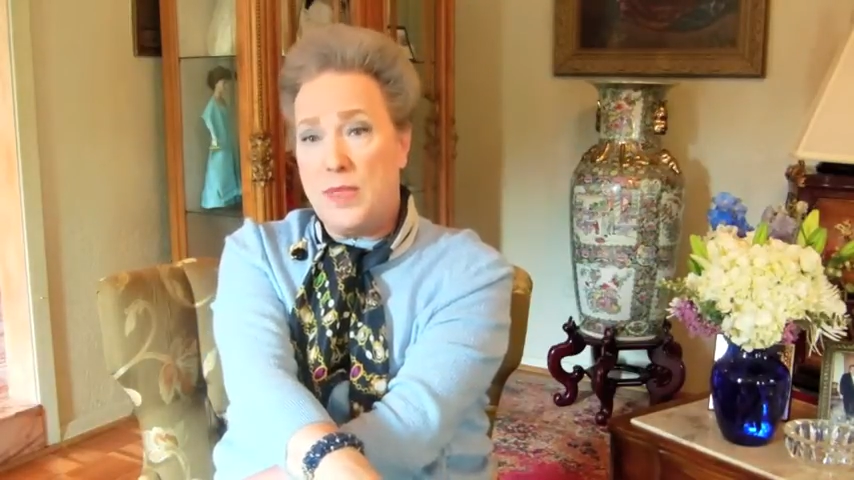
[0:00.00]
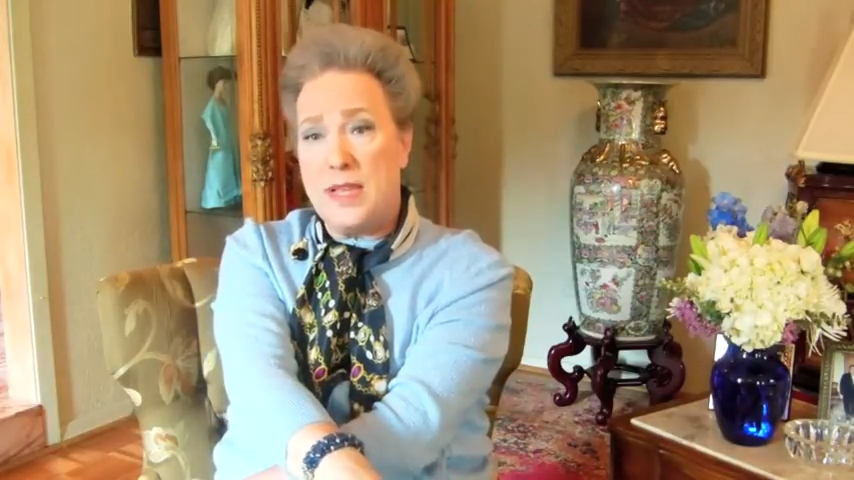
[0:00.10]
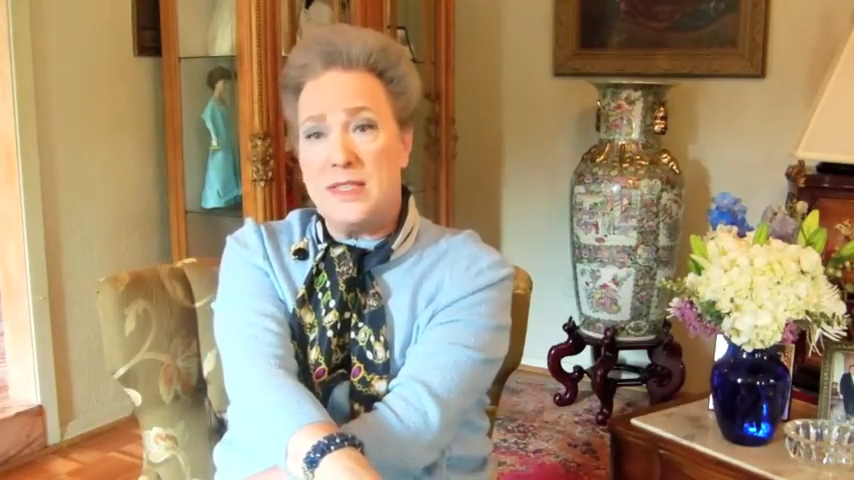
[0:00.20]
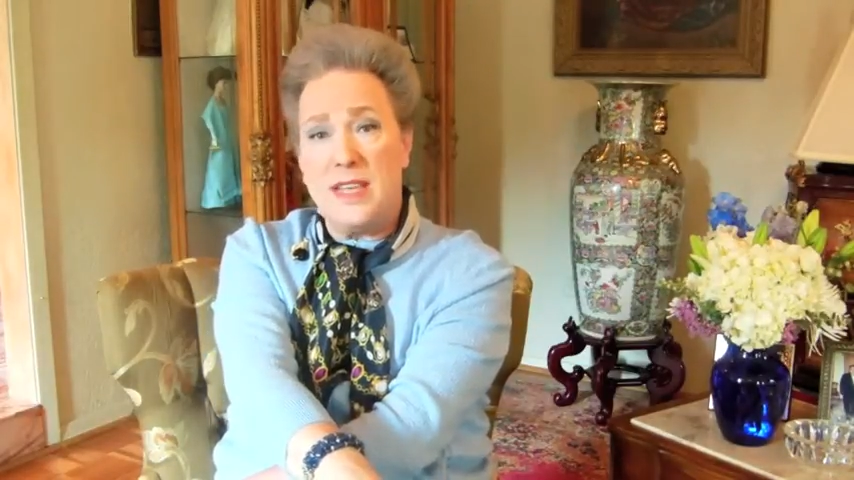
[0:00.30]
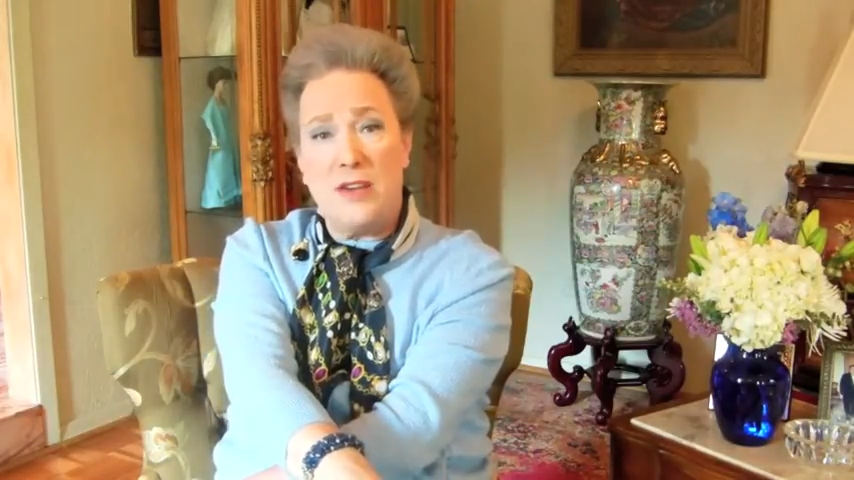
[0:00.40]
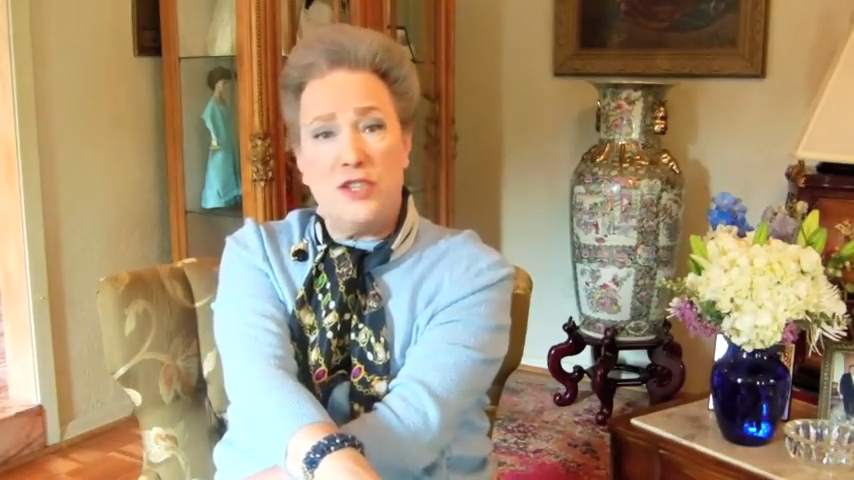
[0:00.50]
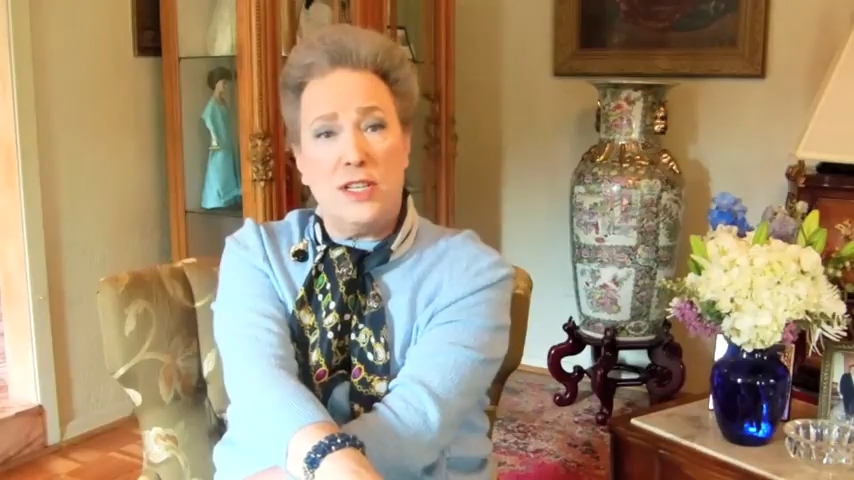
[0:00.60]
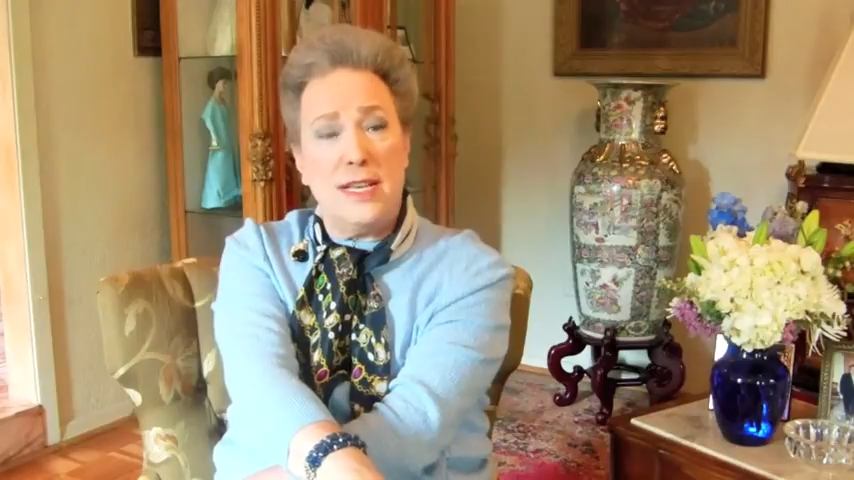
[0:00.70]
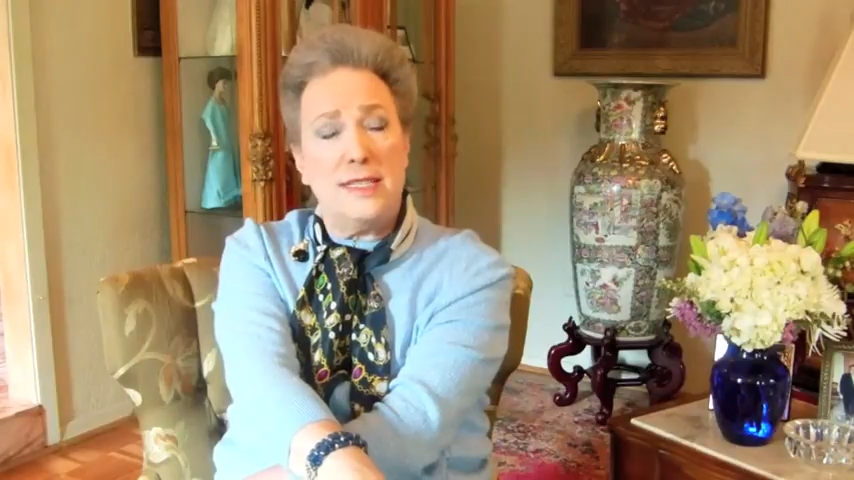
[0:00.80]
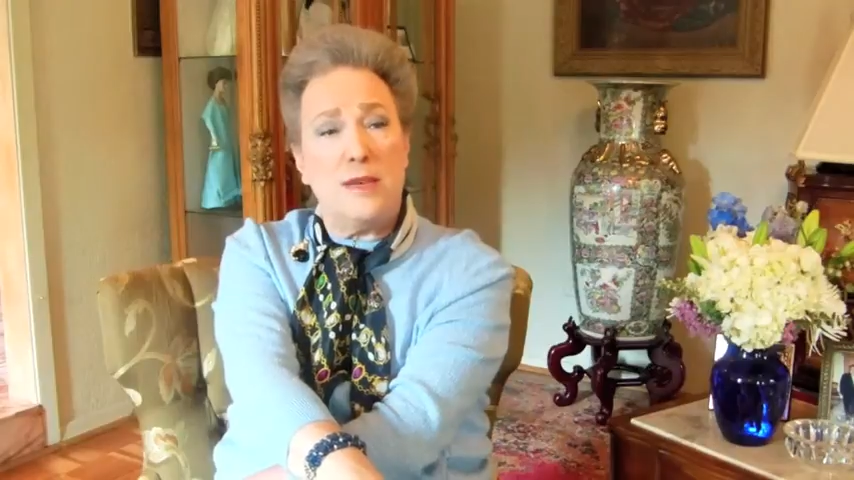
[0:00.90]

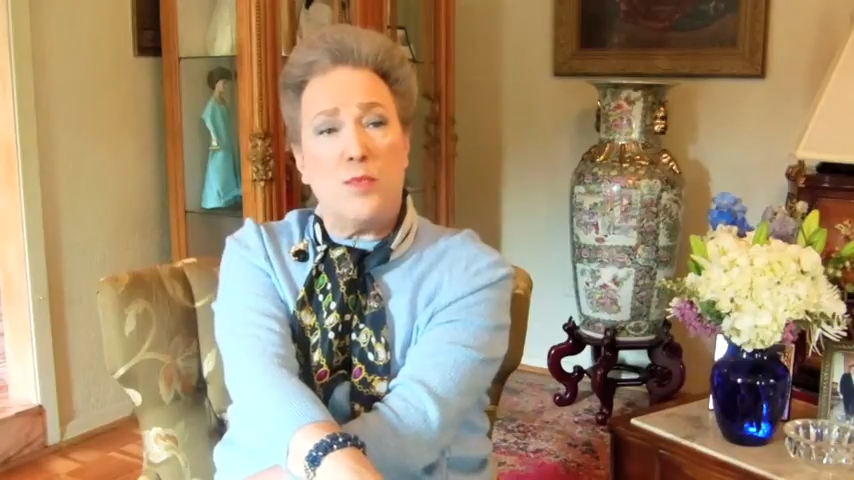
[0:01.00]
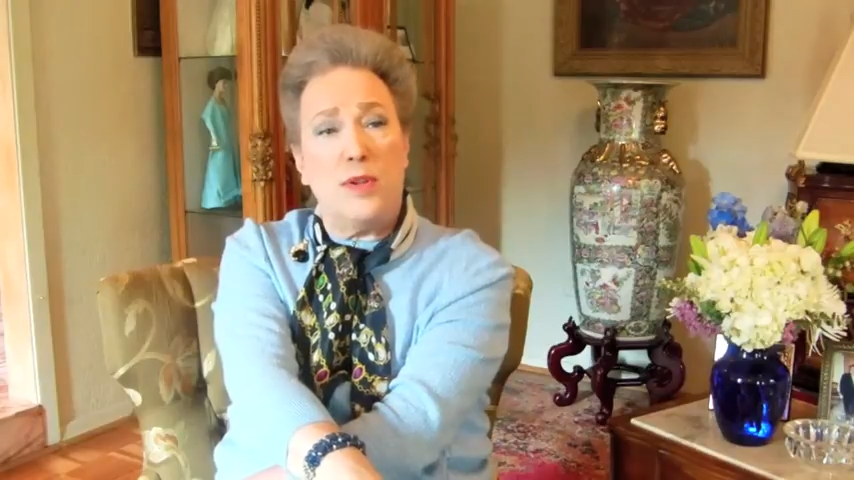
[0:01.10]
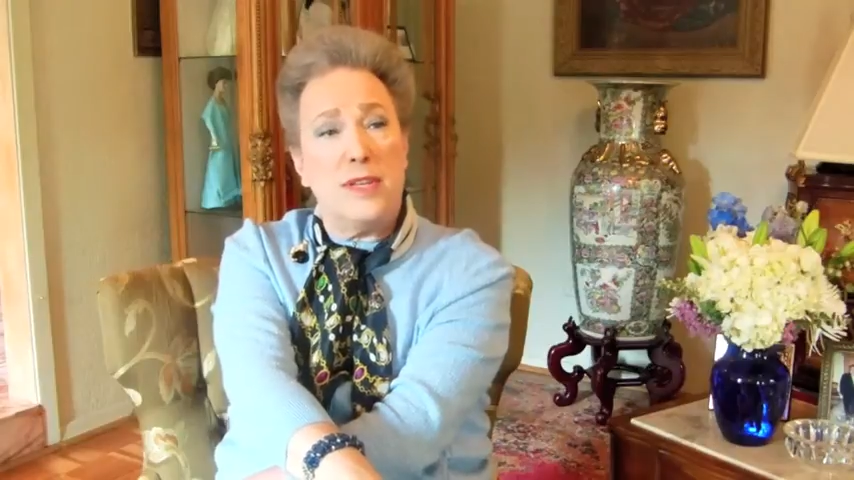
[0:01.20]
socialism will